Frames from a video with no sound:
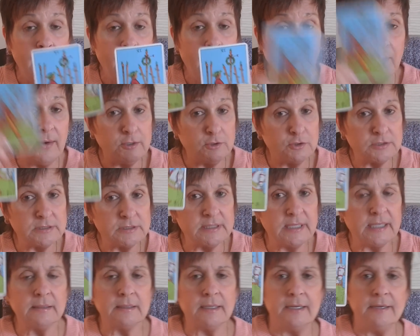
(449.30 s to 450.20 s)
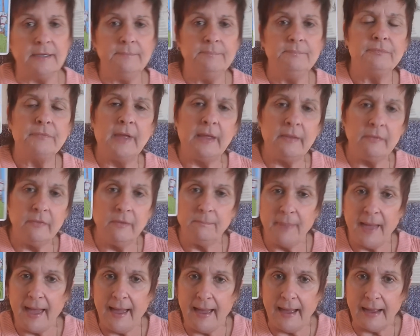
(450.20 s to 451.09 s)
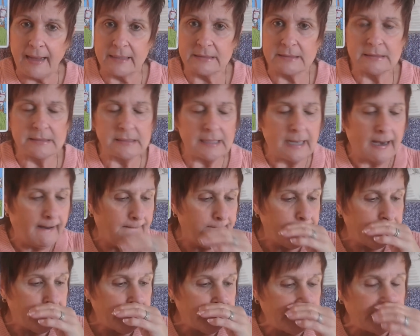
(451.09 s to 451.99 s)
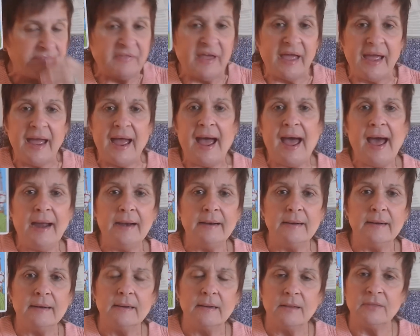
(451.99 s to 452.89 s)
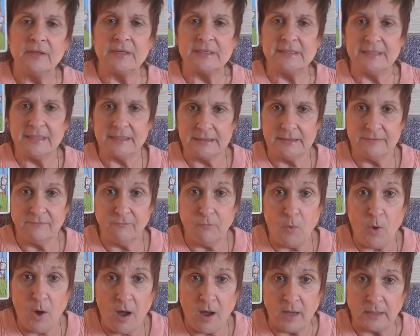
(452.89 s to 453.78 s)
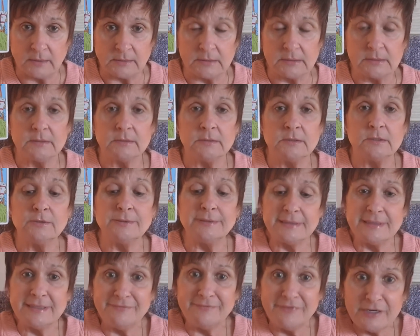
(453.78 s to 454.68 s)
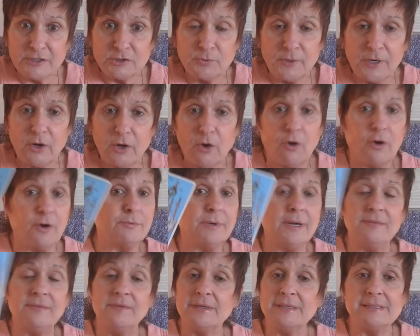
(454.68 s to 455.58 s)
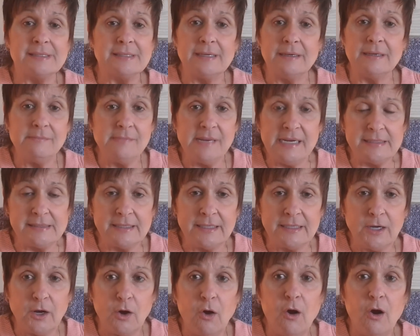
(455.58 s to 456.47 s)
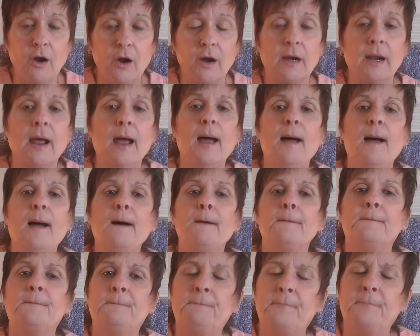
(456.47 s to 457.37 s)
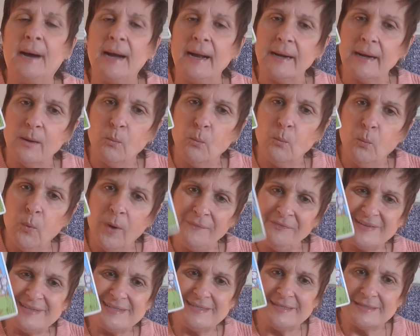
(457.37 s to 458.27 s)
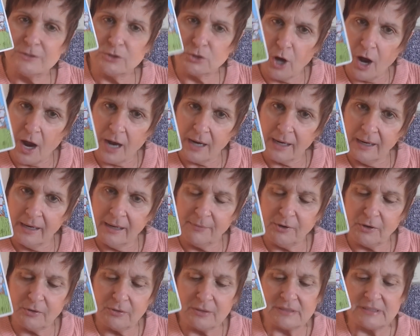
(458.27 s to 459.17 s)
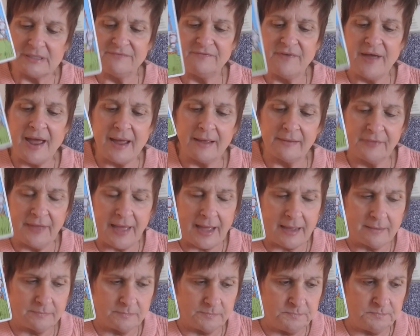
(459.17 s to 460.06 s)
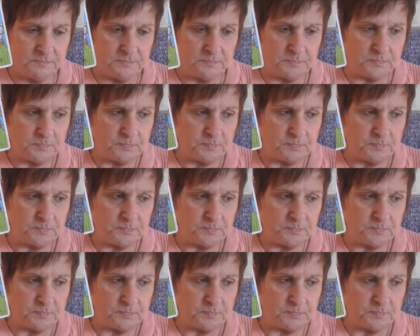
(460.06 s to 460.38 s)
Now, interestingly, in the past, they had the Six of Wands. So this is a victory card, right? This is an amazing card. But what this is talking about is the fact that